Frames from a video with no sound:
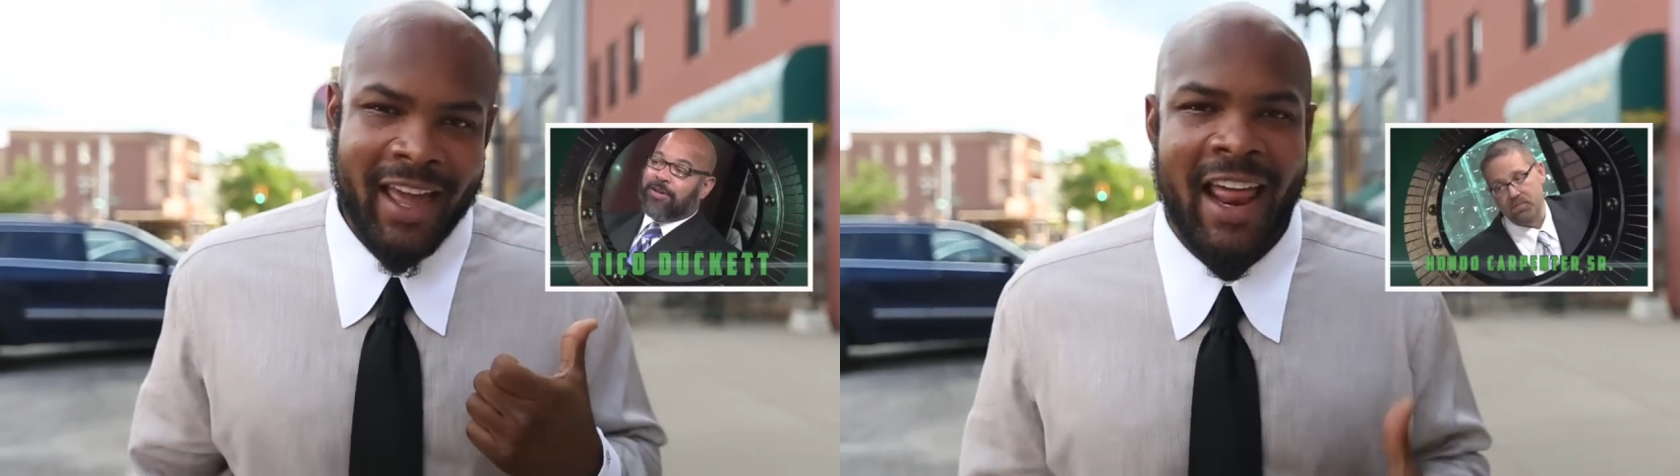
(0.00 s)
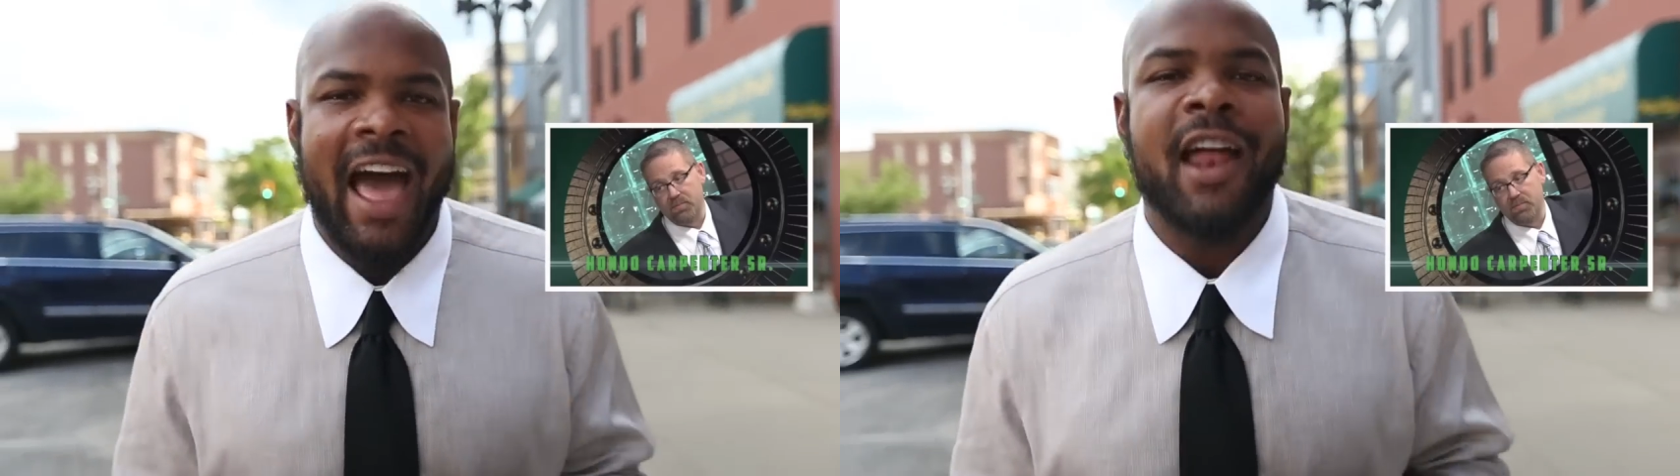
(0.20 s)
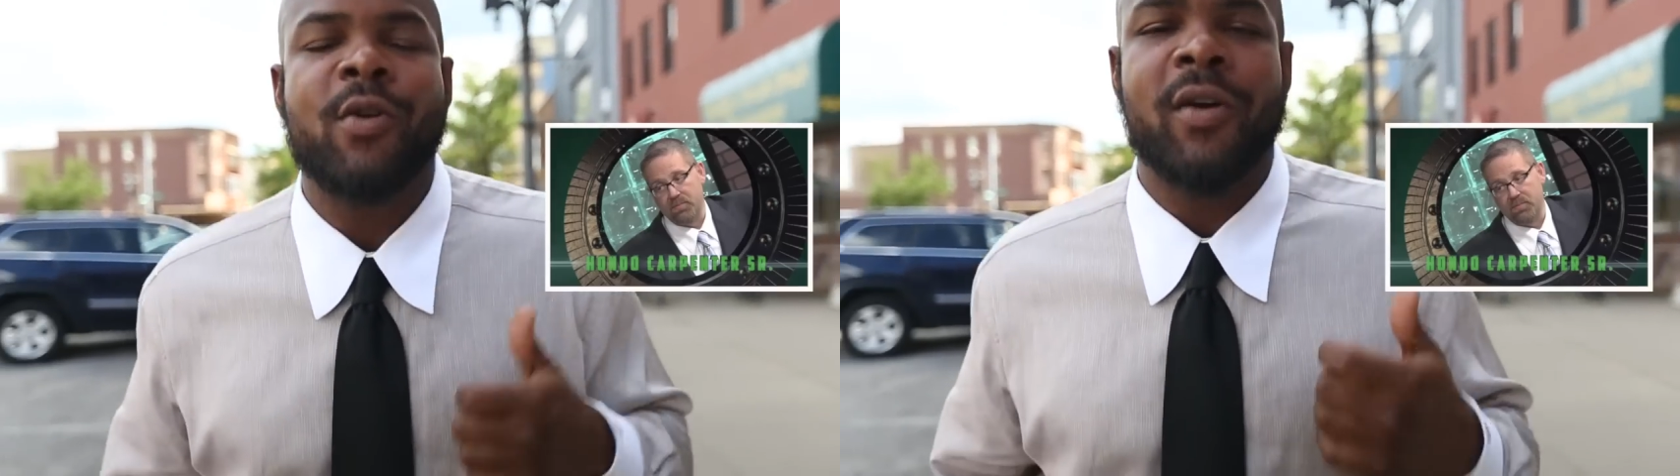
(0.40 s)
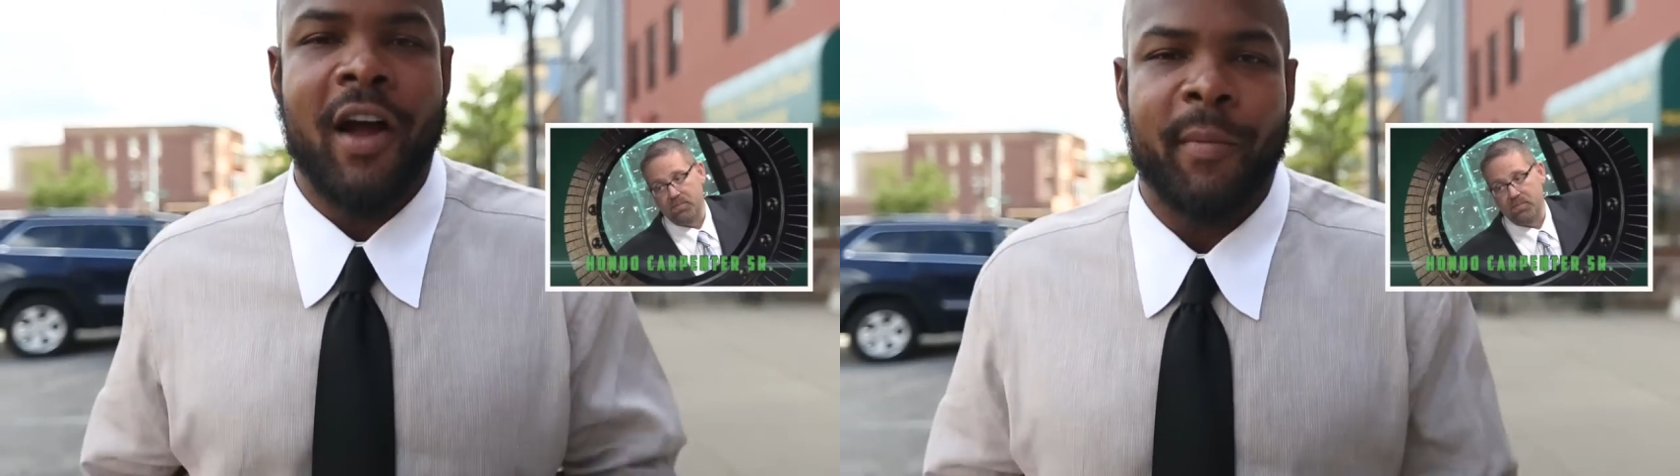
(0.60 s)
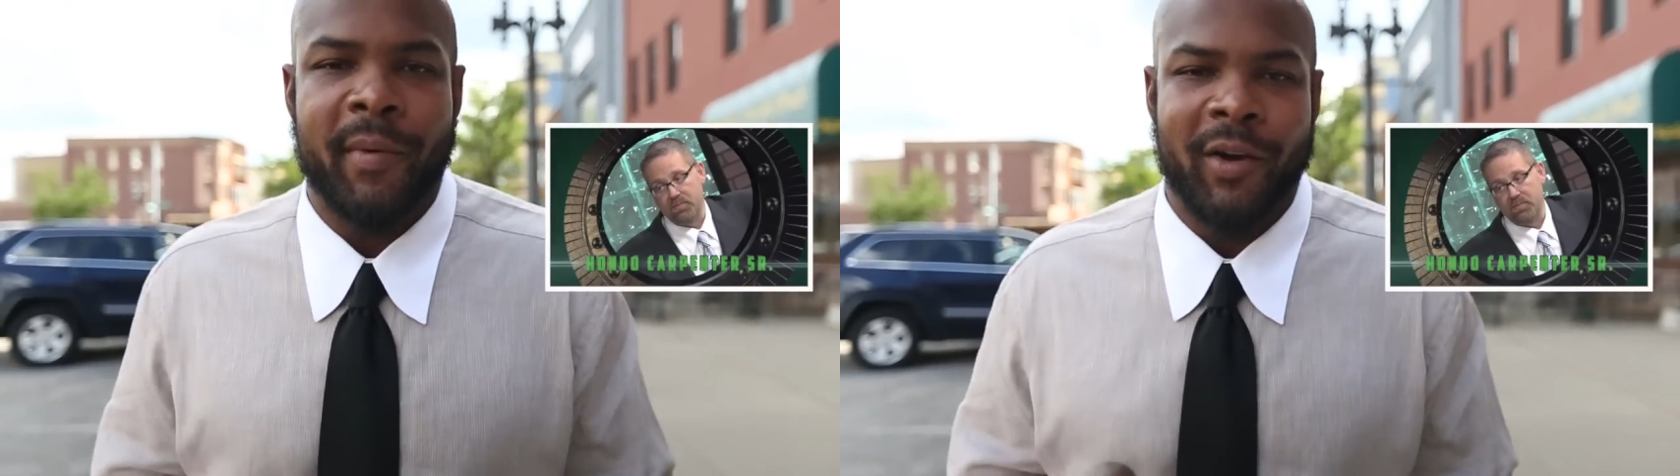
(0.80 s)
and Hondo
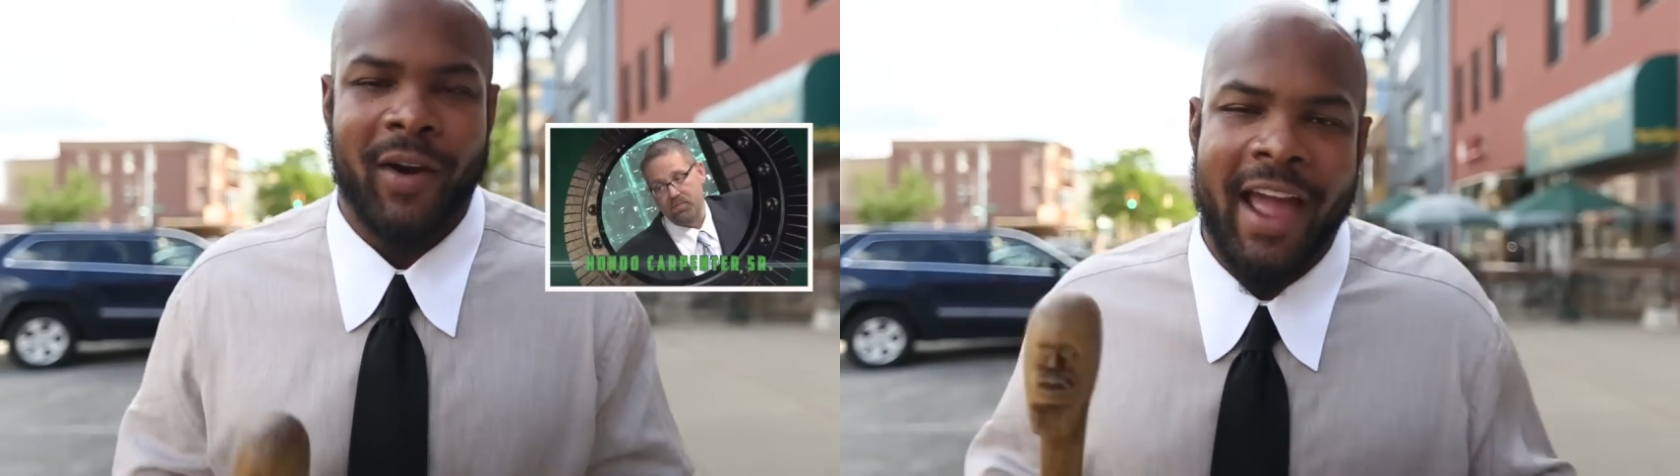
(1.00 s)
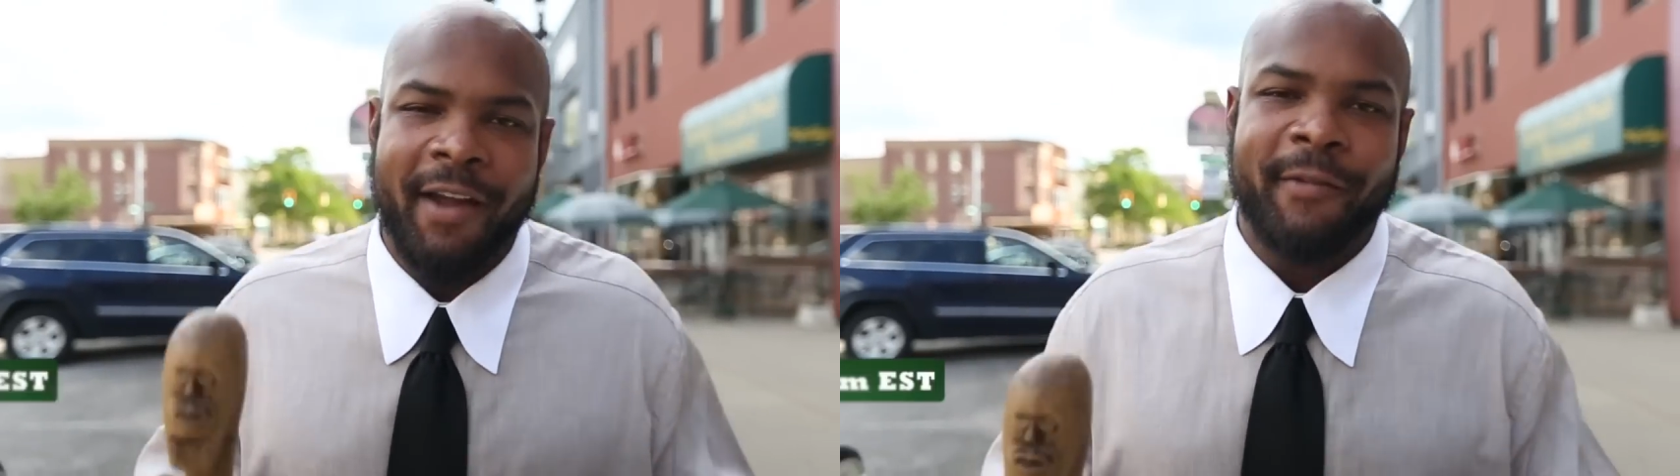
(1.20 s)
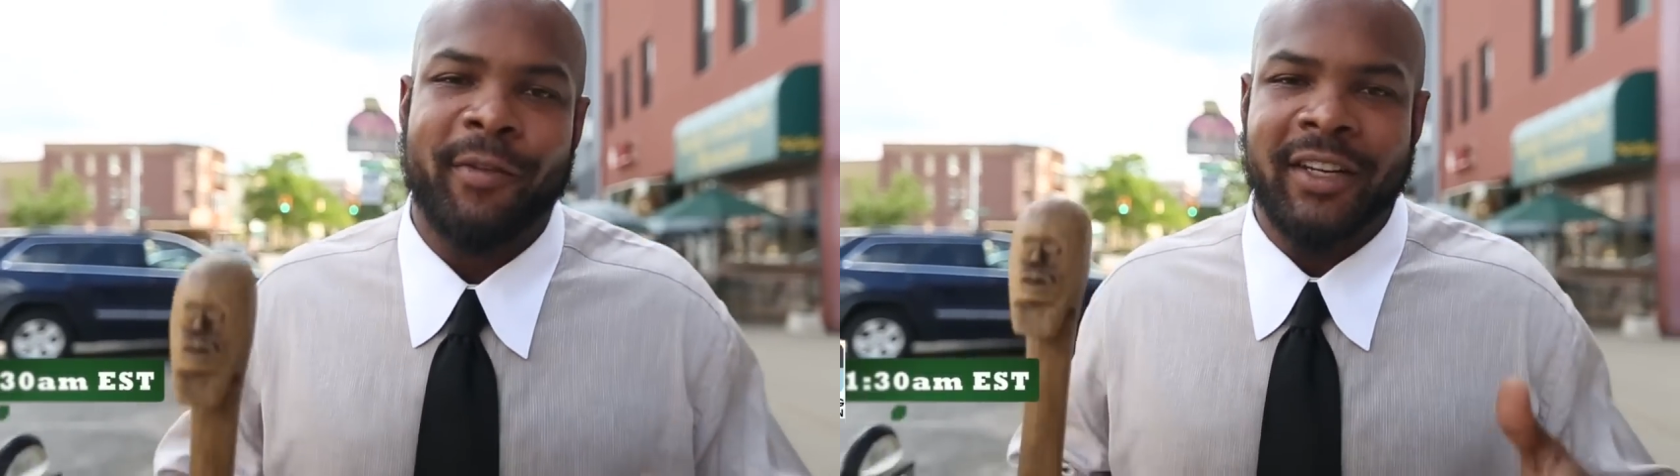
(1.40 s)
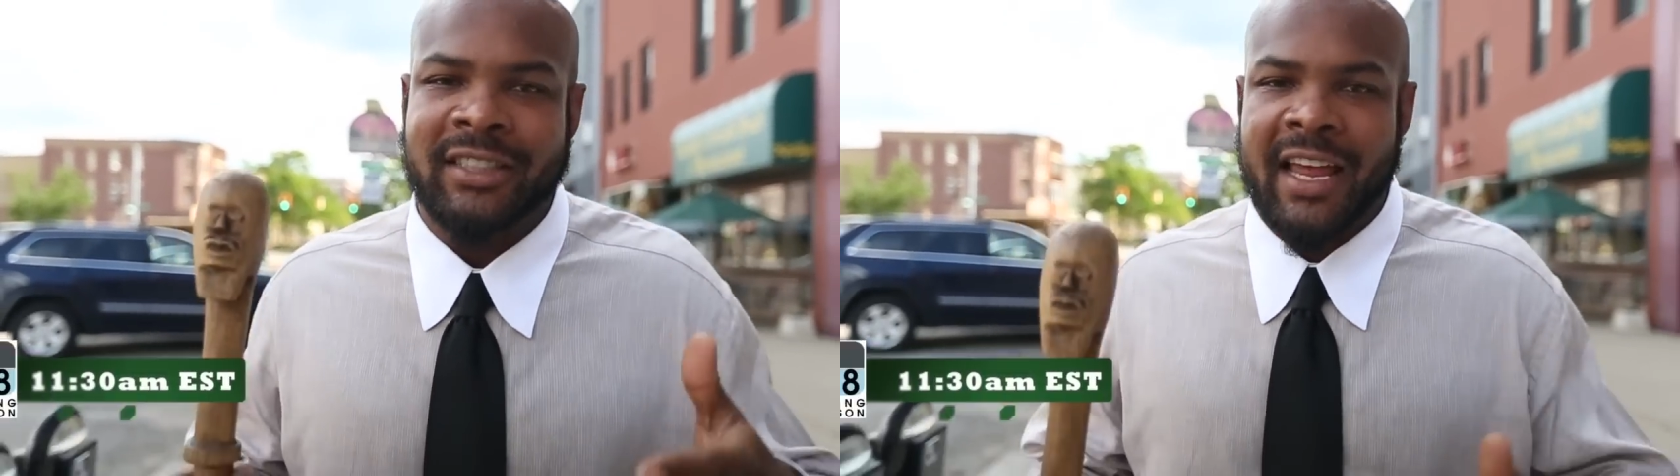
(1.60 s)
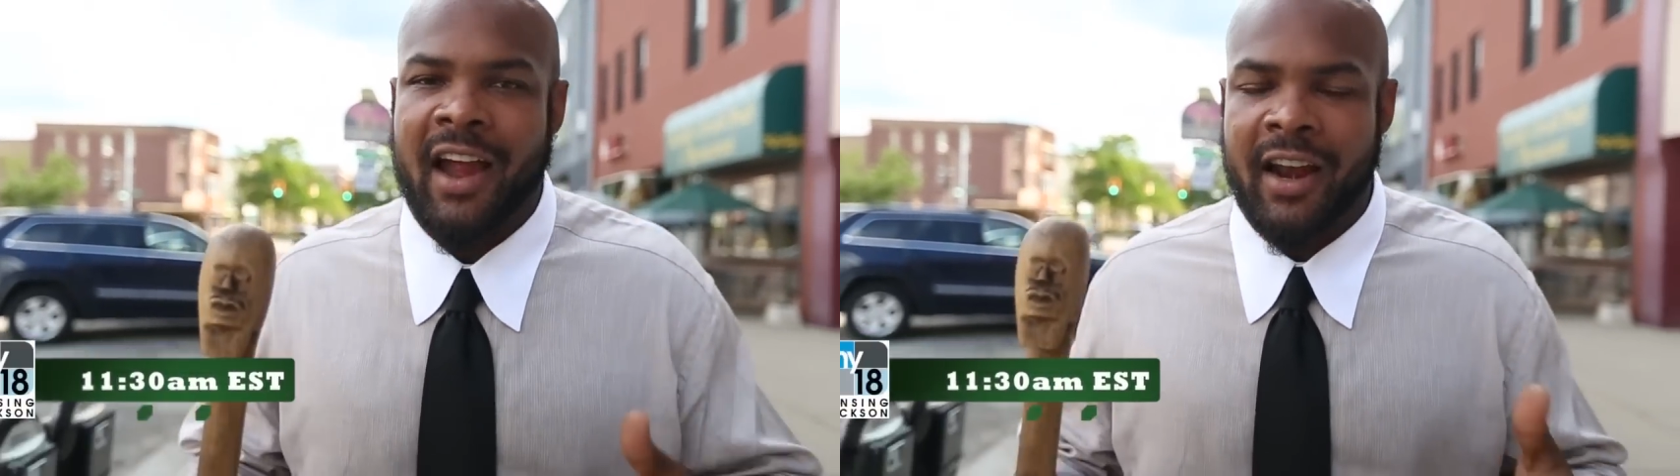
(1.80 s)
Carpenter every
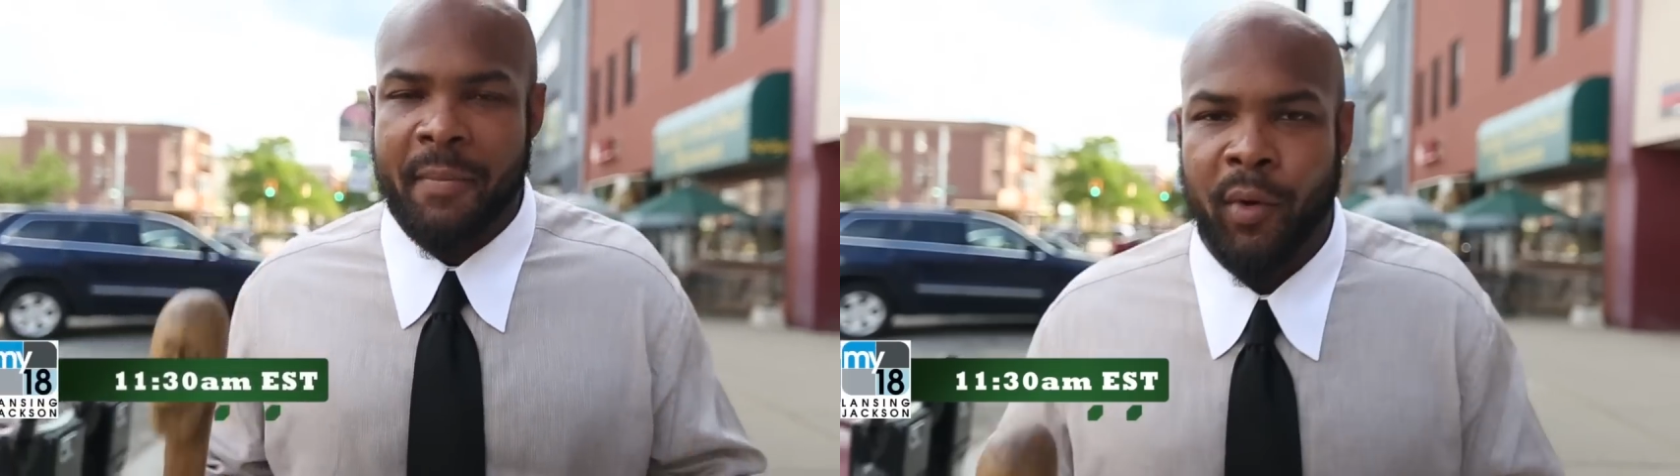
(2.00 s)
Saturday